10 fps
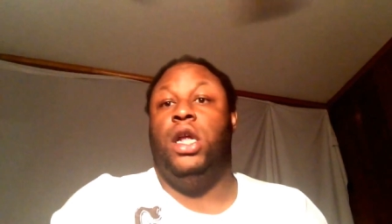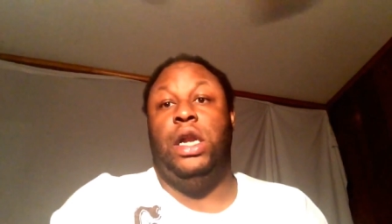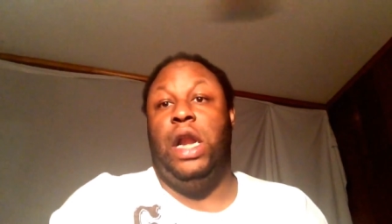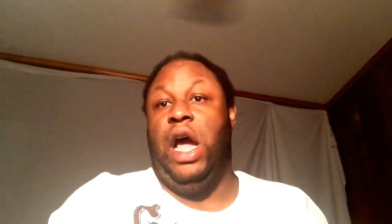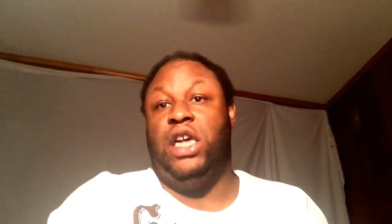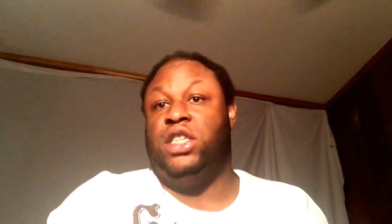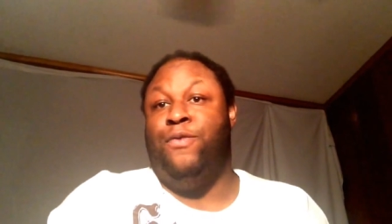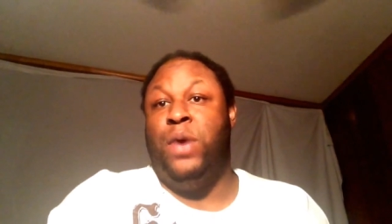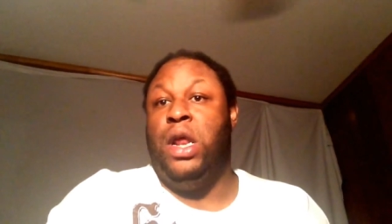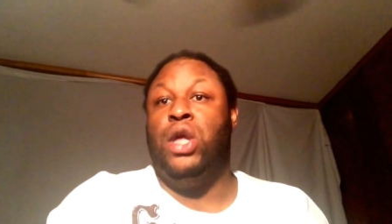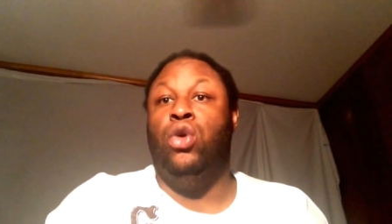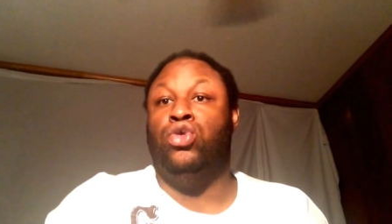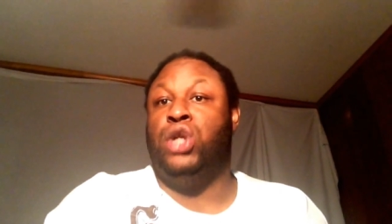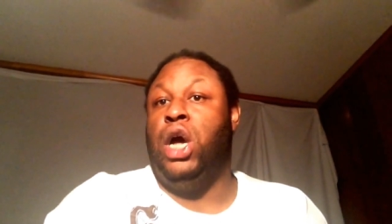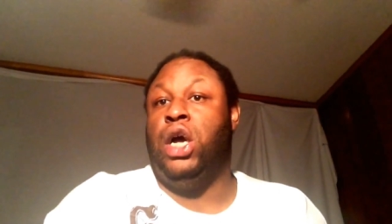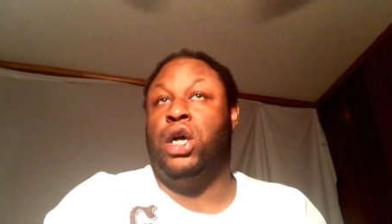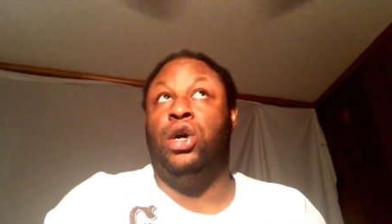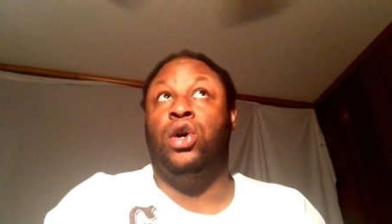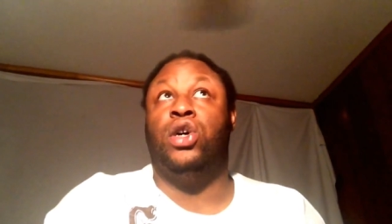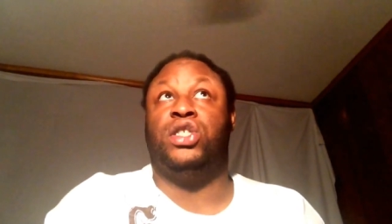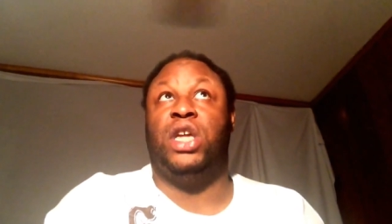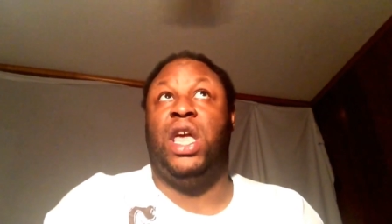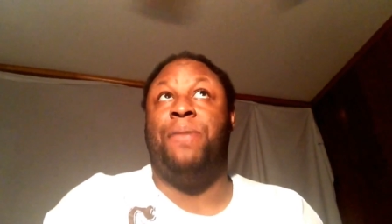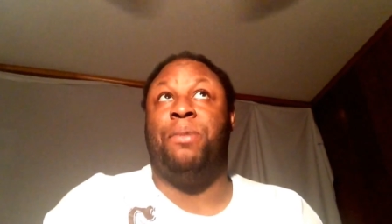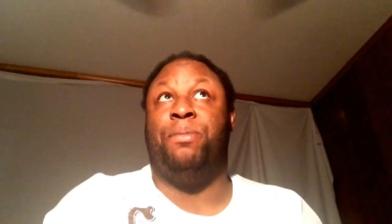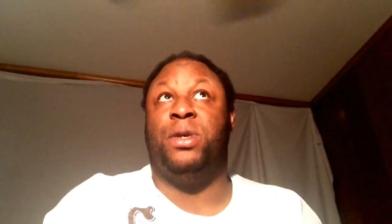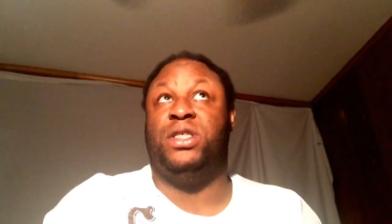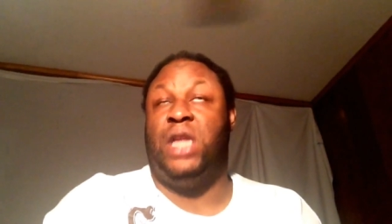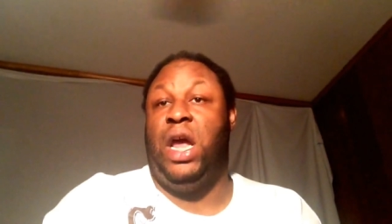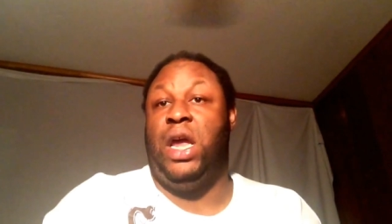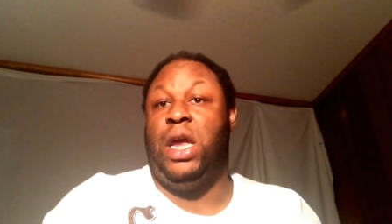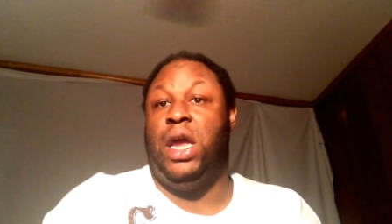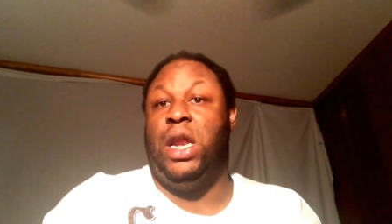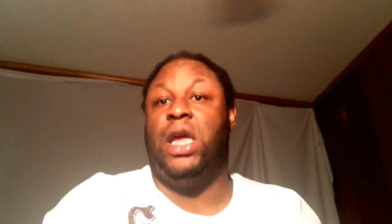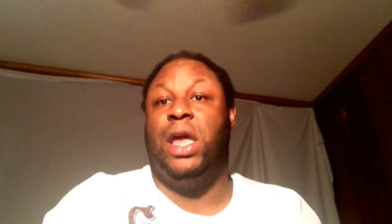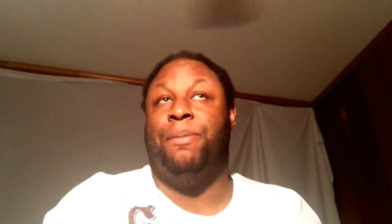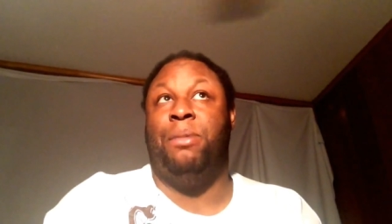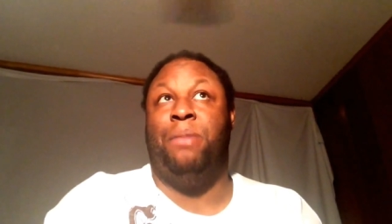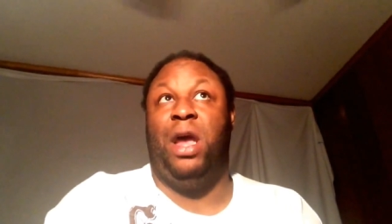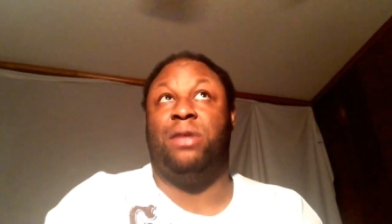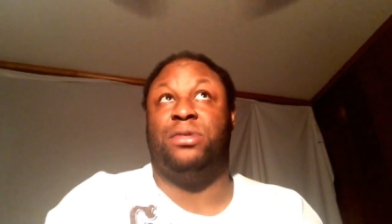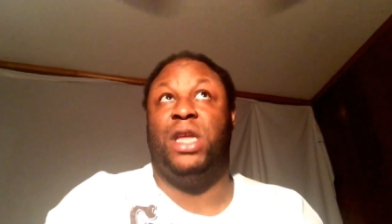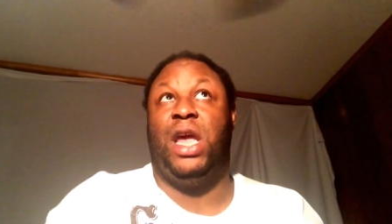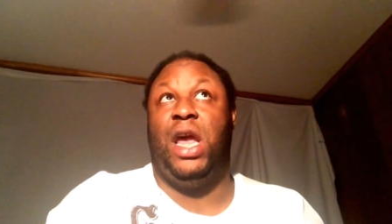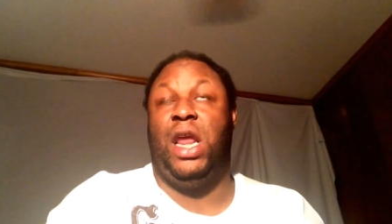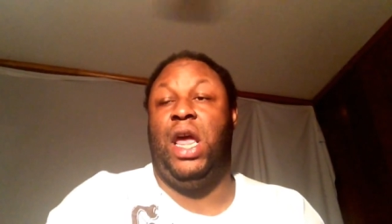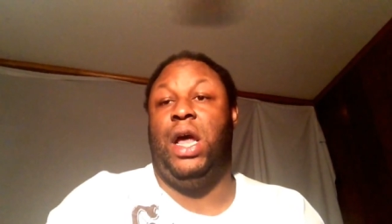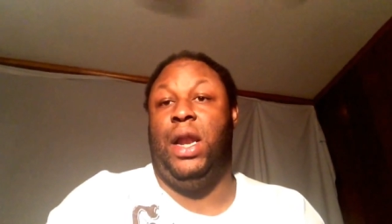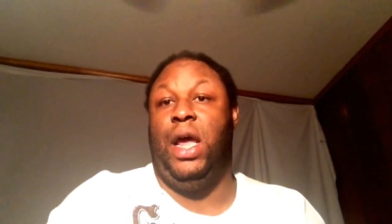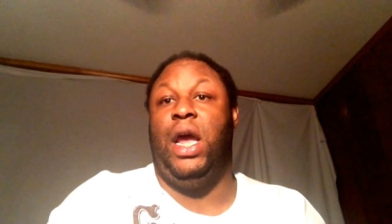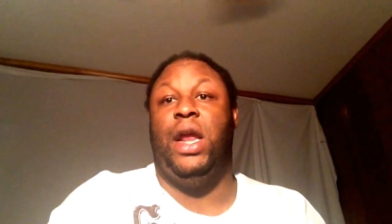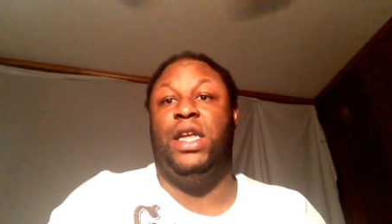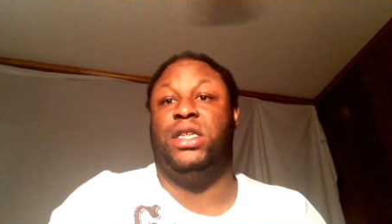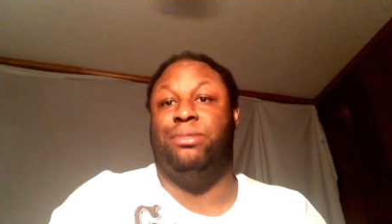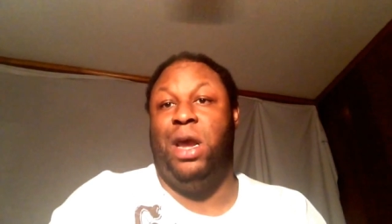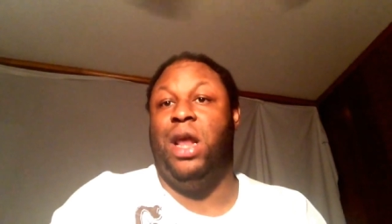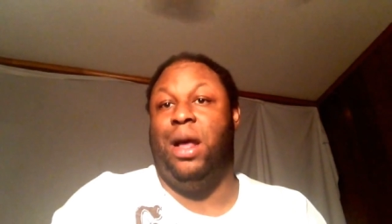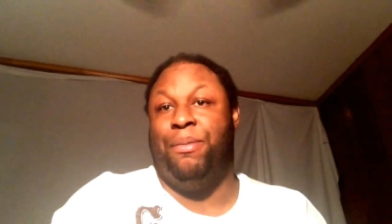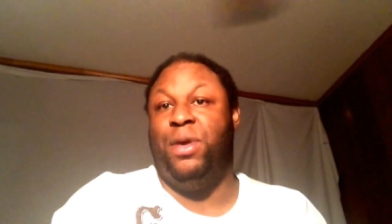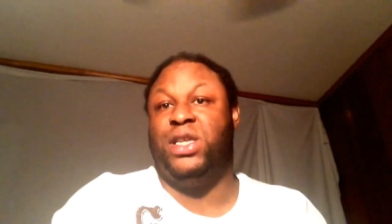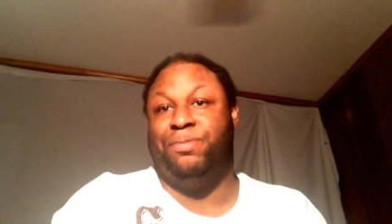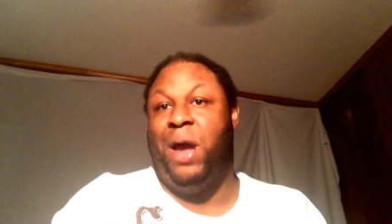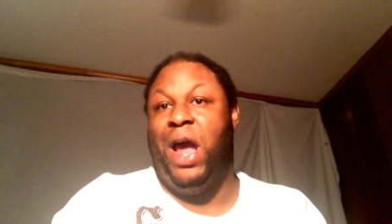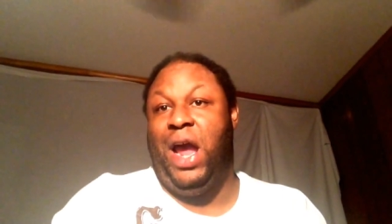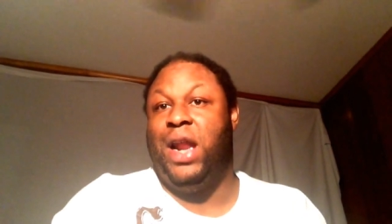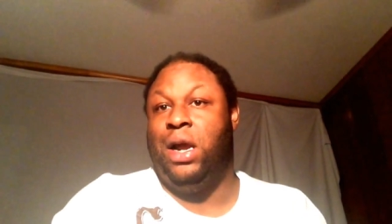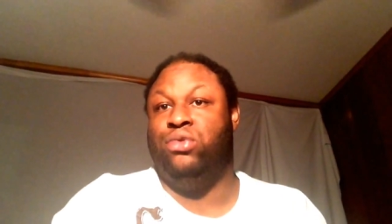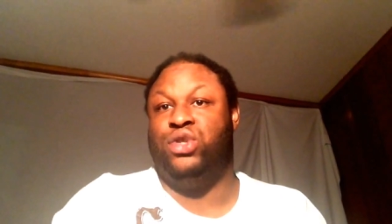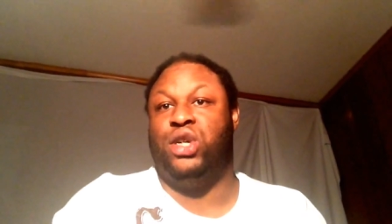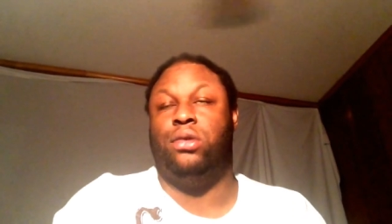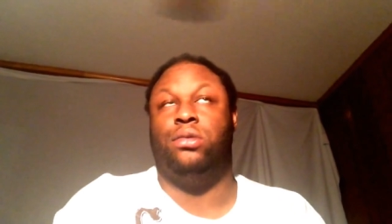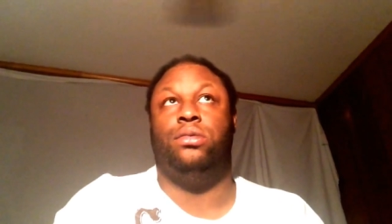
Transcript: Now she better use her goods to keep him from staying, to keep him make him stay in LA. And this man up here spying on jo-